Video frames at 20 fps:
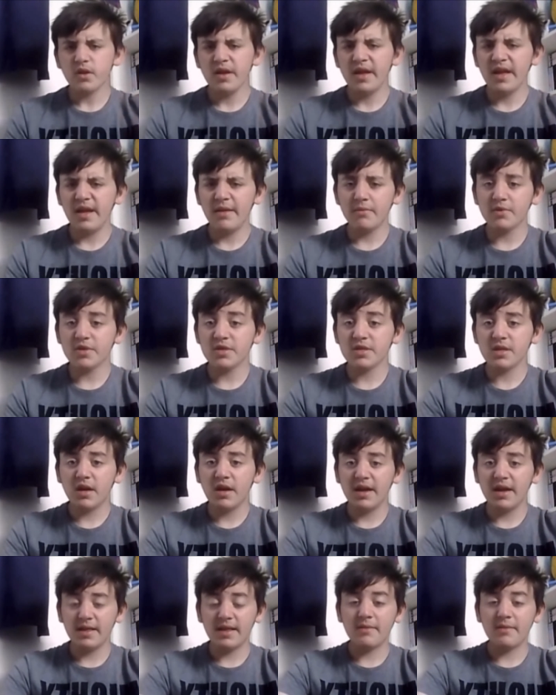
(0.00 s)
it was
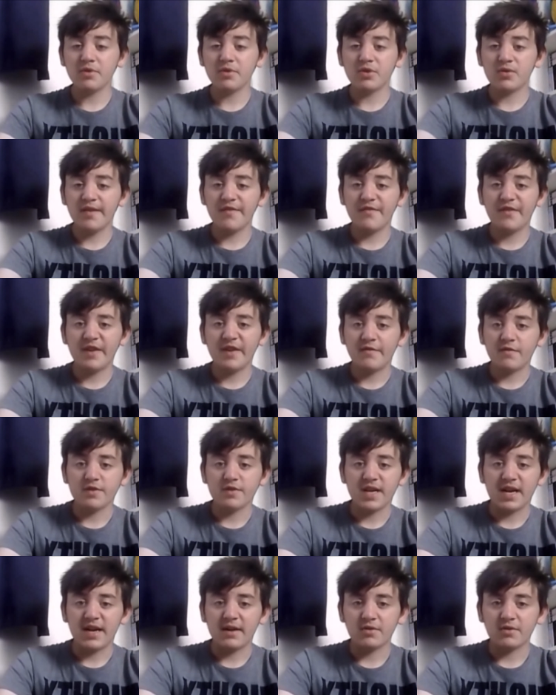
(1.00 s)
that was quite faithful
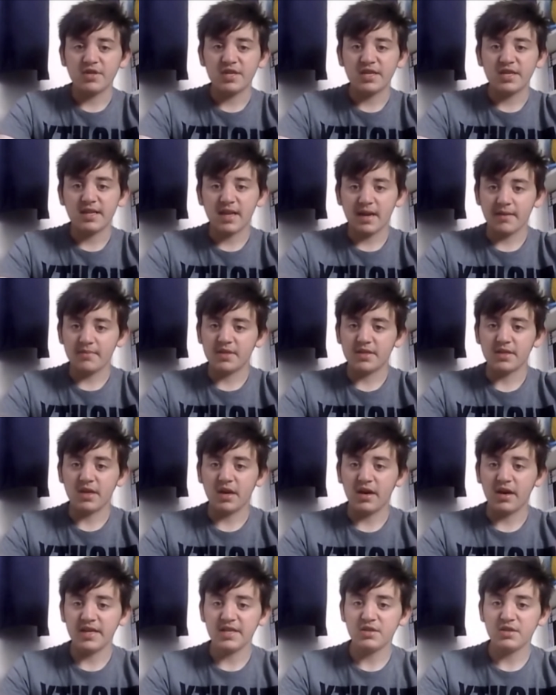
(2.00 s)
to how she adapted to
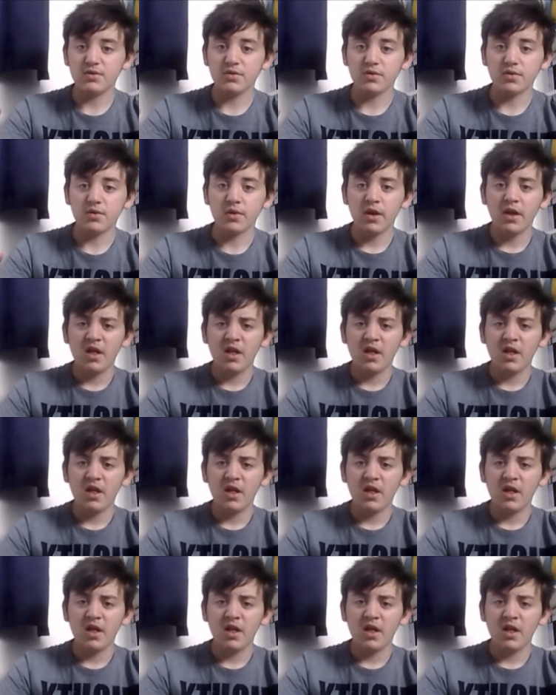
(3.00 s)
high school.